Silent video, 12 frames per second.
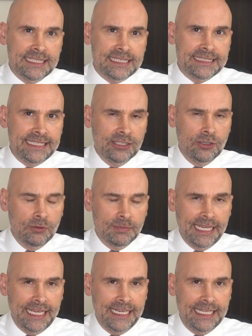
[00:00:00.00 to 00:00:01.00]
still
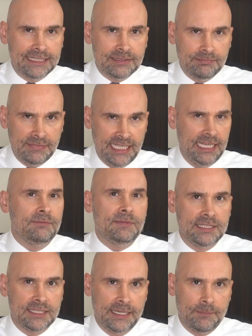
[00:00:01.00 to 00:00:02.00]
in its
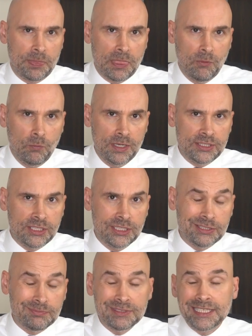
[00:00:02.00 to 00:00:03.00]
infancy, which
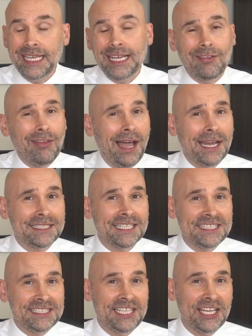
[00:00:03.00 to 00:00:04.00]
is saying a lot
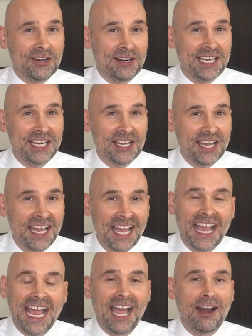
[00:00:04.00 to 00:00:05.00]
considering
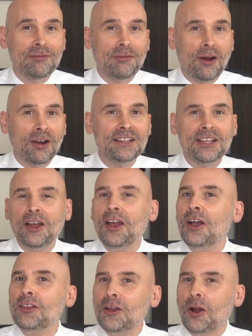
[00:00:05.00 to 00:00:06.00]
how far in the
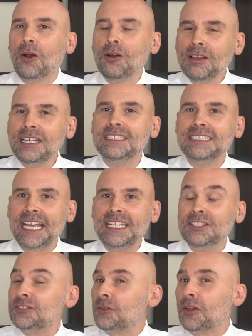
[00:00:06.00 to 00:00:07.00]
early
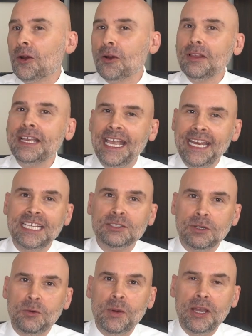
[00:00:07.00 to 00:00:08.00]
stages or the early innings
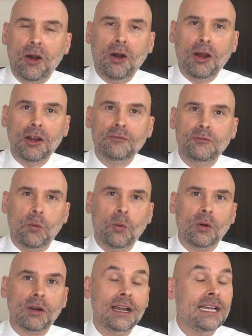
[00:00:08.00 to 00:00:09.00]
we are
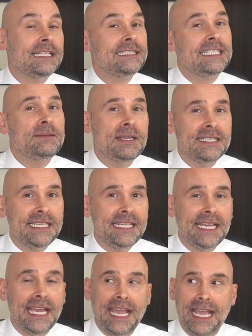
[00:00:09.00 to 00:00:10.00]
for
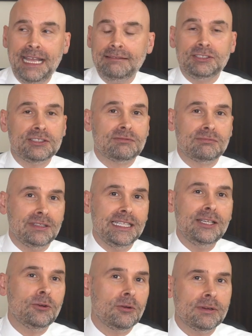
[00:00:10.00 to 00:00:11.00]
CBD and just
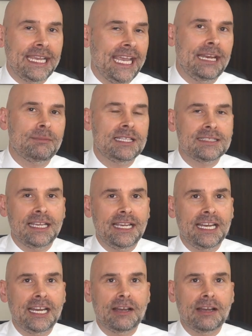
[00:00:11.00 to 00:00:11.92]
legal cannabis in and of